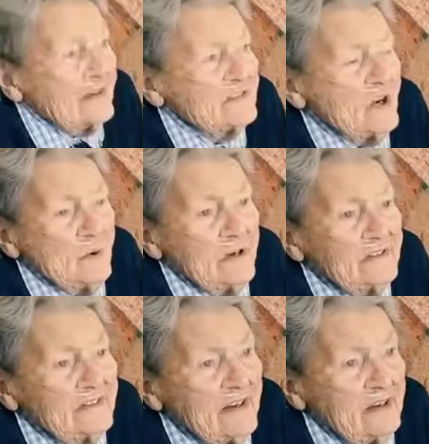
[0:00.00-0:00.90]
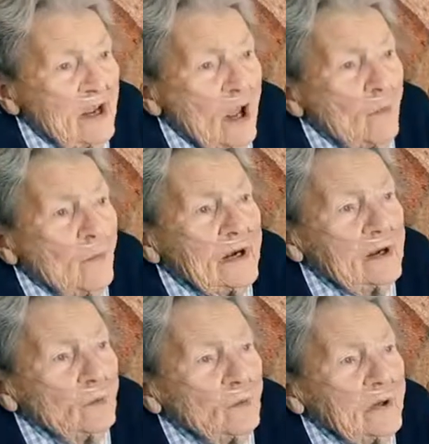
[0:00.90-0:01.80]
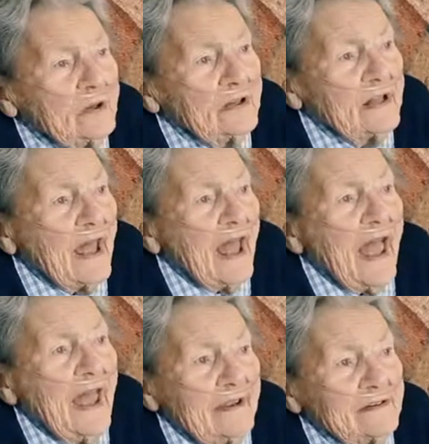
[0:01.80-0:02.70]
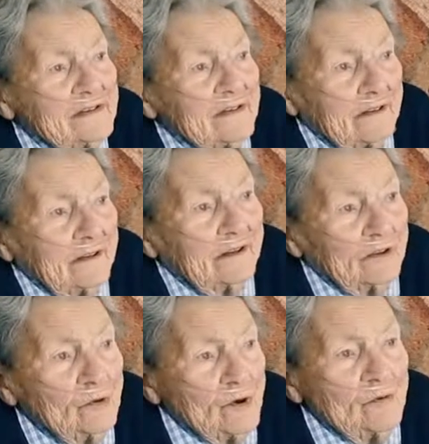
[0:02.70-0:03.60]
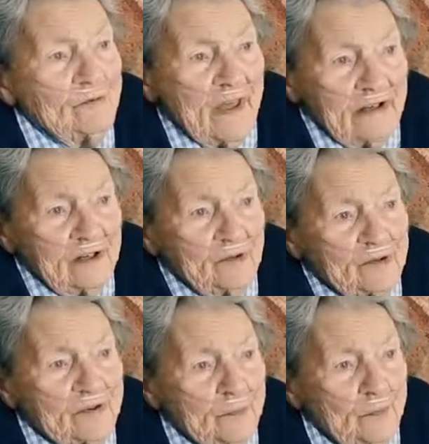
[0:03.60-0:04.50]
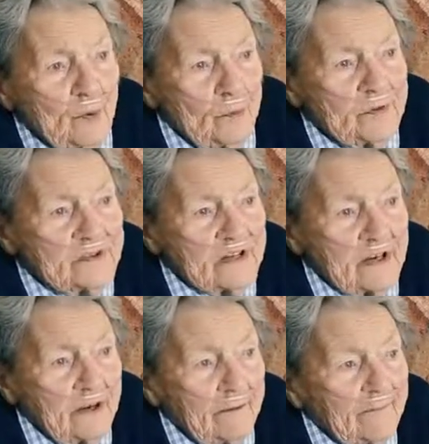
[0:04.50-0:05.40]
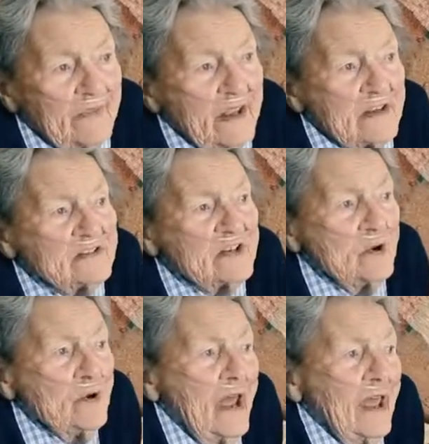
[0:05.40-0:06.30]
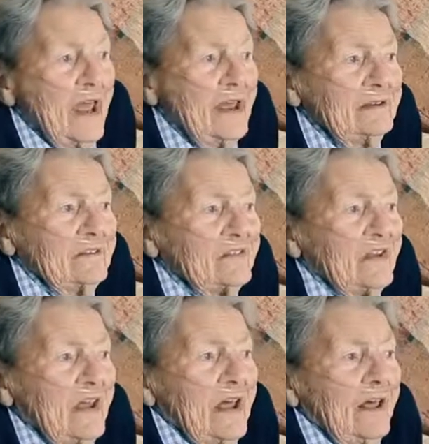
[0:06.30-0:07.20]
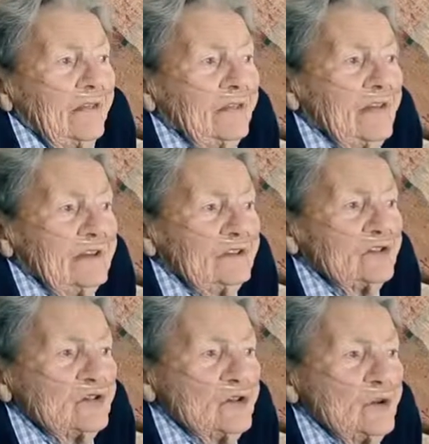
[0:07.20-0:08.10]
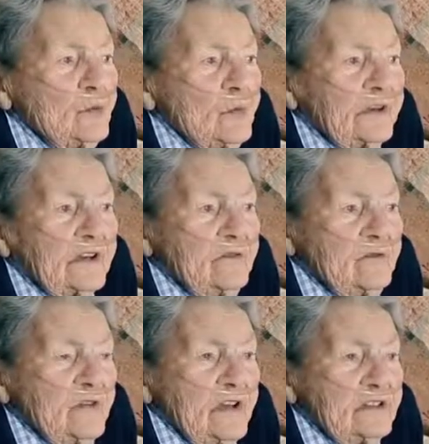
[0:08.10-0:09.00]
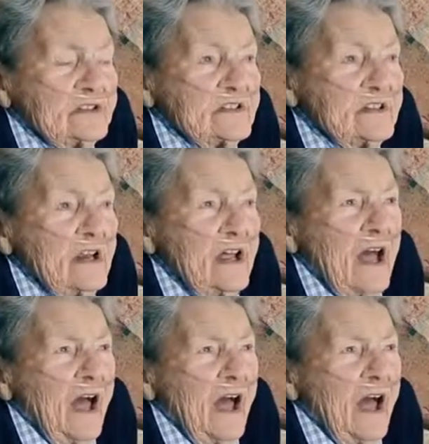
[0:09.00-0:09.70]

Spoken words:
So he said, well, it will add, you know, value to the property. So hence, these two were converted,